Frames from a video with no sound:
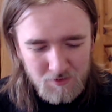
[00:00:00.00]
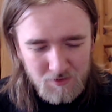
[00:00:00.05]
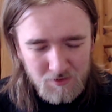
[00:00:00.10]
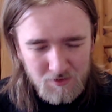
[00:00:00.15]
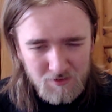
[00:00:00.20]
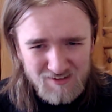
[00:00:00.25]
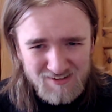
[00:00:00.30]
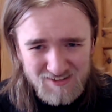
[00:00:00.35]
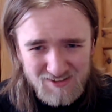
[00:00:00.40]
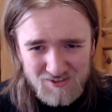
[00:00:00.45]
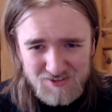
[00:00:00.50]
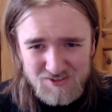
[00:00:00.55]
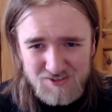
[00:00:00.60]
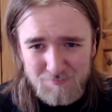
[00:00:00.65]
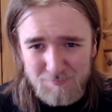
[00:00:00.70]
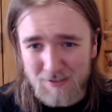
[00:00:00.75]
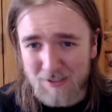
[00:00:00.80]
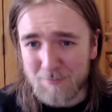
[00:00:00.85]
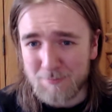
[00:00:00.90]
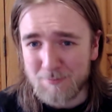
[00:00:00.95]
a lot of
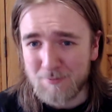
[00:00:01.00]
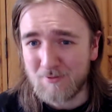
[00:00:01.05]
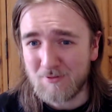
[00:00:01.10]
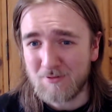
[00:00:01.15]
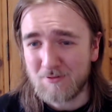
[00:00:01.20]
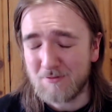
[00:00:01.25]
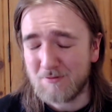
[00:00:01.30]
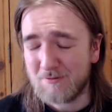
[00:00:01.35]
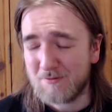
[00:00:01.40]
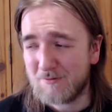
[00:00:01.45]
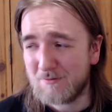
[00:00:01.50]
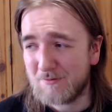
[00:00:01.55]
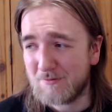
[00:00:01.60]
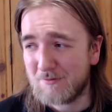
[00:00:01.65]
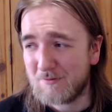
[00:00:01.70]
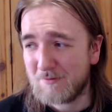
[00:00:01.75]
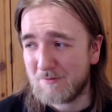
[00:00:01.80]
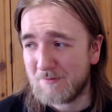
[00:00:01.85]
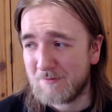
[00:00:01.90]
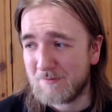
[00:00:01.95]
people,
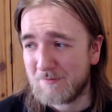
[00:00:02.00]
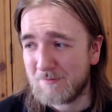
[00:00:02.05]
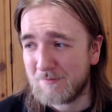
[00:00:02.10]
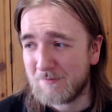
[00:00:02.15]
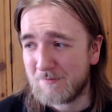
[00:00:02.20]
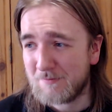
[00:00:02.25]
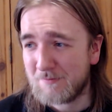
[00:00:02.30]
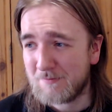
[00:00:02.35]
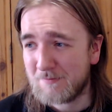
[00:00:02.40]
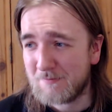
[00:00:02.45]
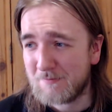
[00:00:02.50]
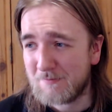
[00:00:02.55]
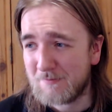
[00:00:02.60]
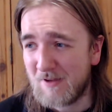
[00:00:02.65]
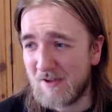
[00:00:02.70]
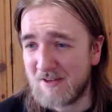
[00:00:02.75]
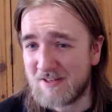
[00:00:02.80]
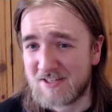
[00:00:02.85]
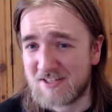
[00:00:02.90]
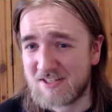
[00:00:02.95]

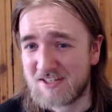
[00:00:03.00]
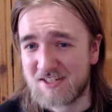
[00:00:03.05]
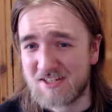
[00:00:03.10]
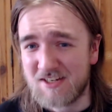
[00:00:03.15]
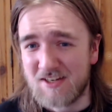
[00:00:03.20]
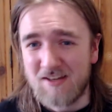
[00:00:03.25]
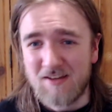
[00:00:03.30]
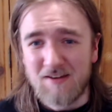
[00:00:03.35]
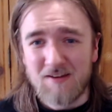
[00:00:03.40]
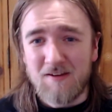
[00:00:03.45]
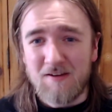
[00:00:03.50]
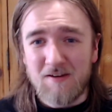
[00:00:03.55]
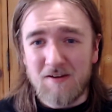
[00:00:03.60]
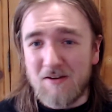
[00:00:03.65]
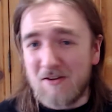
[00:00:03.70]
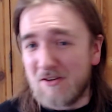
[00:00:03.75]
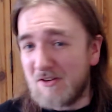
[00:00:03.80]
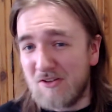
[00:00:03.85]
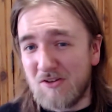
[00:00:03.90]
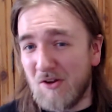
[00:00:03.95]
it's
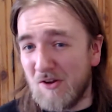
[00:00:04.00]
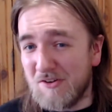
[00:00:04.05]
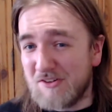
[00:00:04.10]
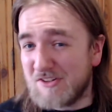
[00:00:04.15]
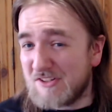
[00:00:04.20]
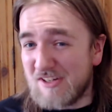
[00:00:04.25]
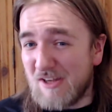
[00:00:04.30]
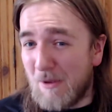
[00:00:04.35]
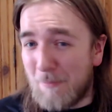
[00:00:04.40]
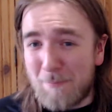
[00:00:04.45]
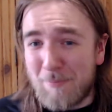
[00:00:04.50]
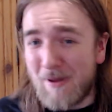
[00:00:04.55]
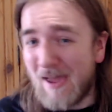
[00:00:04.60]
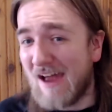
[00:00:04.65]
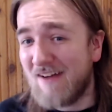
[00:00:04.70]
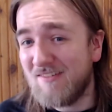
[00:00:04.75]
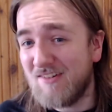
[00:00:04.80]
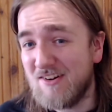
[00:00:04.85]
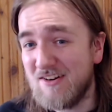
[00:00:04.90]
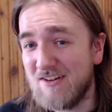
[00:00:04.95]
not
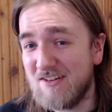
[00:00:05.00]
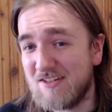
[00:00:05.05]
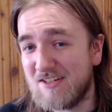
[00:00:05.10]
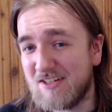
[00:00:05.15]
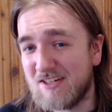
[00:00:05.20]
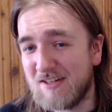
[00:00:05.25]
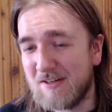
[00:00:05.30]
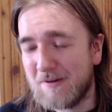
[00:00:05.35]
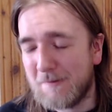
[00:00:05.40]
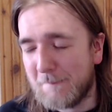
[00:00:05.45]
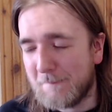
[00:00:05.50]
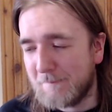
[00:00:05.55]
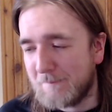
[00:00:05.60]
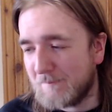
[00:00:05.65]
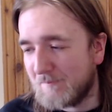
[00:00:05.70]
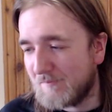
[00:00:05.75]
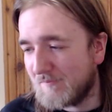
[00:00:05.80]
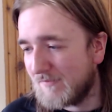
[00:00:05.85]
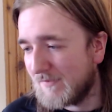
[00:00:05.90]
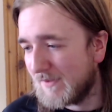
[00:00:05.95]
apparent.
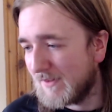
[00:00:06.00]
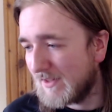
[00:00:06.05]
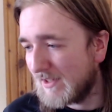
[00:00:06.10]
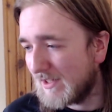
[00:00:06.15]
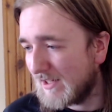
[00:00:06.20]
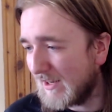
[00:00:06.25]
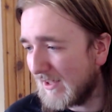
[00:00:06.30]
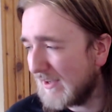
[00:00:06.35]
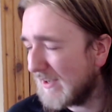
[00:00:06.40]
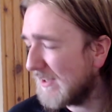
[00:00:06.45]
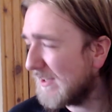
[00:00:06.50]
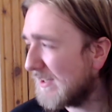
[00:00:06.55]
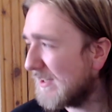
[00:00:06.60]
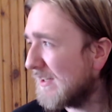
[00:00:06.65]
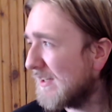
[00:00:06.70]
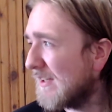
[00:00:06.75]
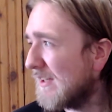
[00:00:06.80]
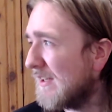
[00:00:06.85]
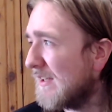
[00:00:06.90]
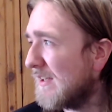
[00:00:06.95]
Like,
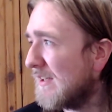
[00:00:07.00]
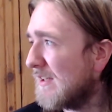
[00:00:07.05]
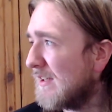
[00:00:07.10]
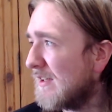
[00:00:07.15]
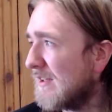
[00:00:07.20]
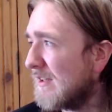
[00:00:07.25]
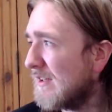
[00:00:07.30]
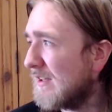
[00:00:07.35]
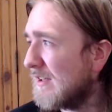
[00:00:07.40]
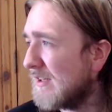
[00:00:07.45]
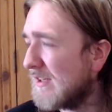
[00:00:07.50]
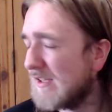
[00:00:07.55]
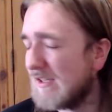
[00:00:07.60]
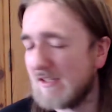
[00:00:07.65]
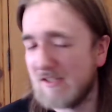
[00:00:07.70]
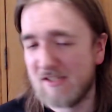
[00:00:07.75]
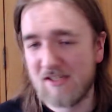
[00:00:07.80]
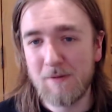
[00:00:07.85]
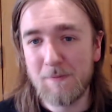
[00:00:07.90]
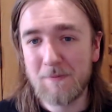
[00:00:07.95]

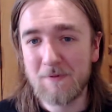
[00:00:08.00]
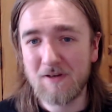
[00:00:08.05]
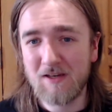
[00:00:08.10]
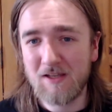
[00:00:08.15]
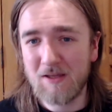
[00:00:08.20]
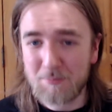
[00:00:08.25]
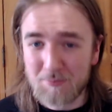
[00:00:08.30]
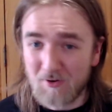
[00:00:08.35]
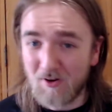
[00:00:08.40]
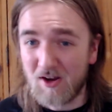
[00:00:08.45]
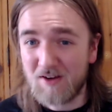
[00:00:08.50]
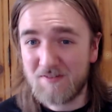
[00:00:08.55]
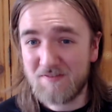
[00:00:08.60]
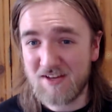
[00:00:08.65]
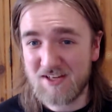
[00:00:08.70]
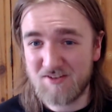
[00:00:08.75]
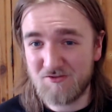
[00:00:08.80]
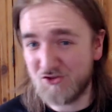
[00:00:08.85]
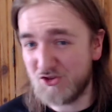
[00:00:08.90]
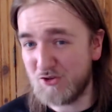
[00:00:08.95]
typically at Pride
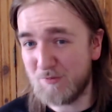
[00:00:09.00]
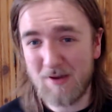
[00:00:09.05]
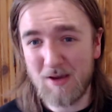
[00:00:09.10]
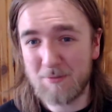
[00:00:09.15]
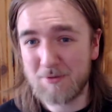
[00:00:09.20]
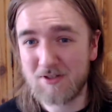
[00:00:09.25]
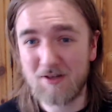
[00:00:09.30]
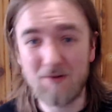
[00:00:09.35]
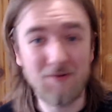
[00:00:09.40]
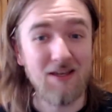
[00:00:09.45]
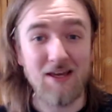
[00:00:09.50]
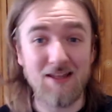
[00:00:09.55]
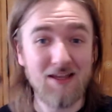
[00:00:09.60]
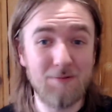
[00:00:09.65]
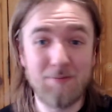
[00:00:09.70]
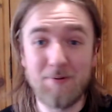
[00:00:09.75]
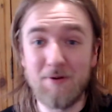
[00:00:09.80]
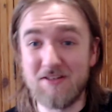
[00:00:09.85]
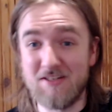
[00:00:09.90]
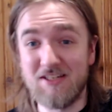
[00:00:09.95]
Festival, you'd be able to go, yeah,
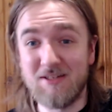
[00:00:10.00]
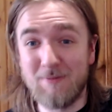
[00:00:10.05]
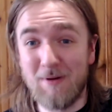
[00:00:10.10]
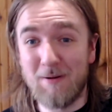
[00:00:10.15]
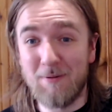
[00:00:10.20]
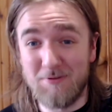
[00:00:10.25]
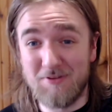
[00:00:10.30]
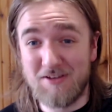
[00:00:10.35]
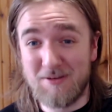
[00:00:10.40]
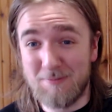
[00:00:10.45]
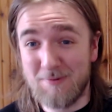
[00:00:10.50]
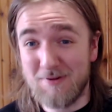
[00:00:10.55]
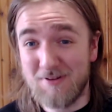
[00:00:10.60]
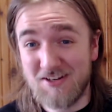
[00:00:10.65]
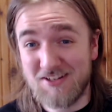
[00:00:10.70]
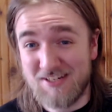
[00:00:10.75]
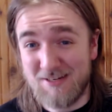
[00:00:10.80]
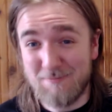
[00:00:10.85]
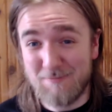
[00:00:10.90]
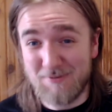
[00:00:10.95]
that person's a member of the
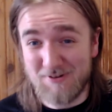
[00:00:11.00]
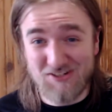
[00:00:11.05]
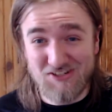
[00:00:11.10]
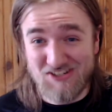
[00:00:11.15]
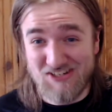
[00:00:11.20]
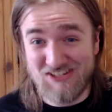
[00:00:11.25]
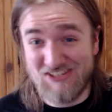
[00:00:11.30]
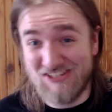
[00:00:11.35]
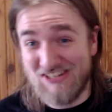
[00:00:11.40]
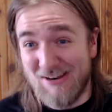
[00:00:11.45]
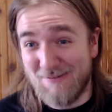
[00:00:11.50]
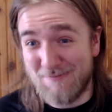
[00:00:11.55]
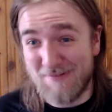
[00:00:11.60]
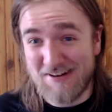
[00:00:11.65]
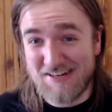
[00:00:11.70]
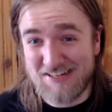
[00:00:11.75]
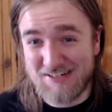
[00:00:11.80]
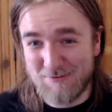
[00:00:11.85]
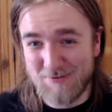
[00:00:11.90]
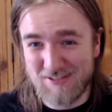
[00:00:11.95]
community because they're
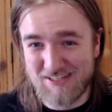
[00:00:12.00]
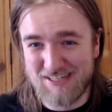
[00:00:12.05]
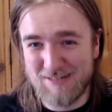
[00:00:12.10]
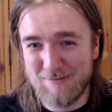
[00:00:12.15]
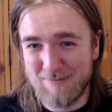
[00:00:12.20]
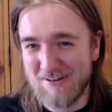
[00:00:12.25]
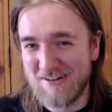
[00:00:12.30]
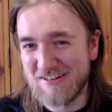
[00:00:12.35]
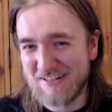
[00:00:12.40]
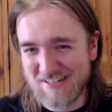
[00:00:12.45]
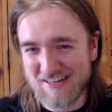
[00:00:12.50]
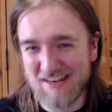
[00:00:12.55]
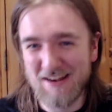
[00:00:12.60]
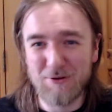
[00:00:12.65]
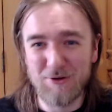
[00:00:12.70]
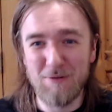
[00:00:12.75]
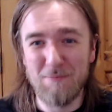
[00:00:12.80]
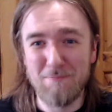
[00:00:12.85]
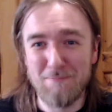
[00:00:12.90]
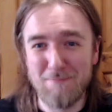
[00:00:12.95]
celebrating with the community and they've
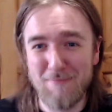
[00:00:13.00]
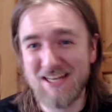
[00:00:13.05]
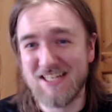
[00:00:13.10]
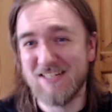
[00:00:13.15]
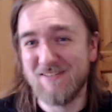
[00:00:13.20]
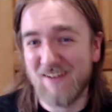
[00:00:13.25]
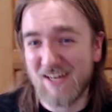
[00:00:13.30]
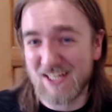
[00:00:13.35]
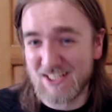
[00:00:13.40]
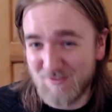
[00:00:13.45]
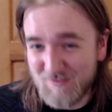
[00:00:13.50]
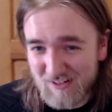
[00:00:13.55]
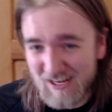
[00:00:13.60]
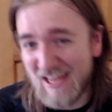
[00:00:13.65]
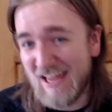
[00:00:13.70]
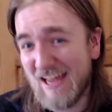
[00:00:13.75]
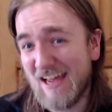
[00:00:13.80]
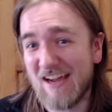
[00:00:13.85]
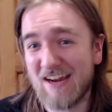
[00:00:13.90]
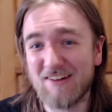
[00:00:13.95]
got a massive ass
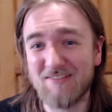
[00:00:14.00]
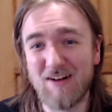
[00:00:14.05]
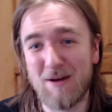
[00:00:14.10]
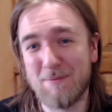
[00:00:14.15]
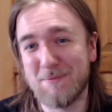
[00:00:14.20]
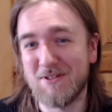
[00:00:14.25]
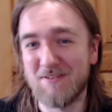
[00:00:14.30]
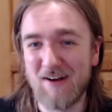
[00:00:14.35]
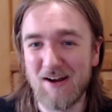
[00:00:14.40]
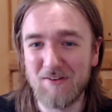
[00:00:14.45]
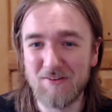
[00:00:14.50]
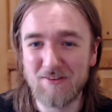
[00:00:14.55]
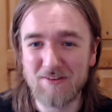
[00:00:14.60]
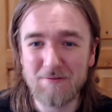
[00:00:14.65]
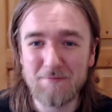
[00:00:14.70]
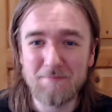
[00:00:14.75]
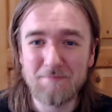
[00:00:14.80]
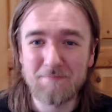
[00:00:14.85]
flag wrapped around them.